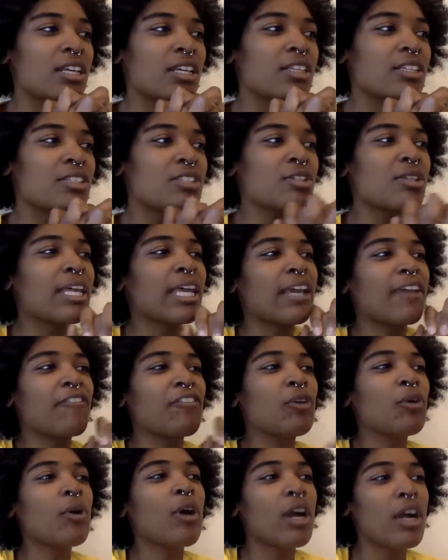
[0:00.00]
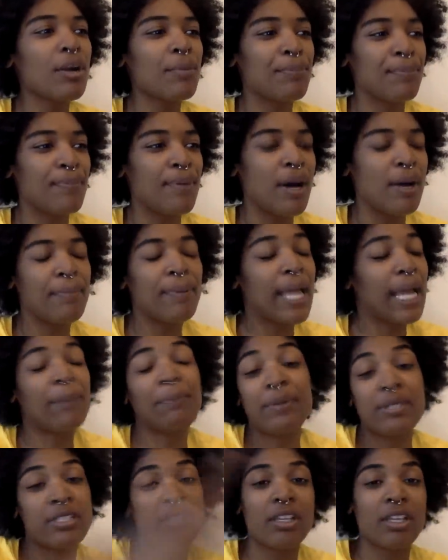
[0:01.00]
So like if you are a, a, black
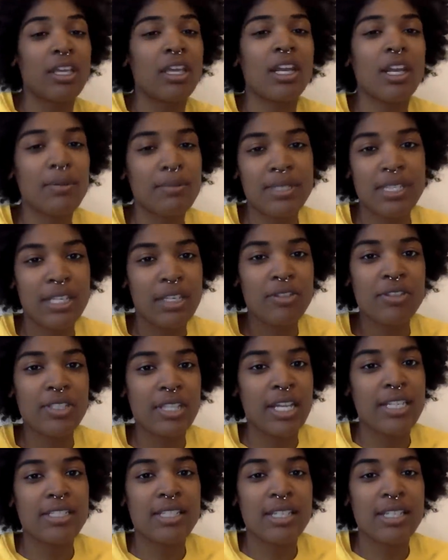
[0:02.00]
Brazilian, I'm just like using that as an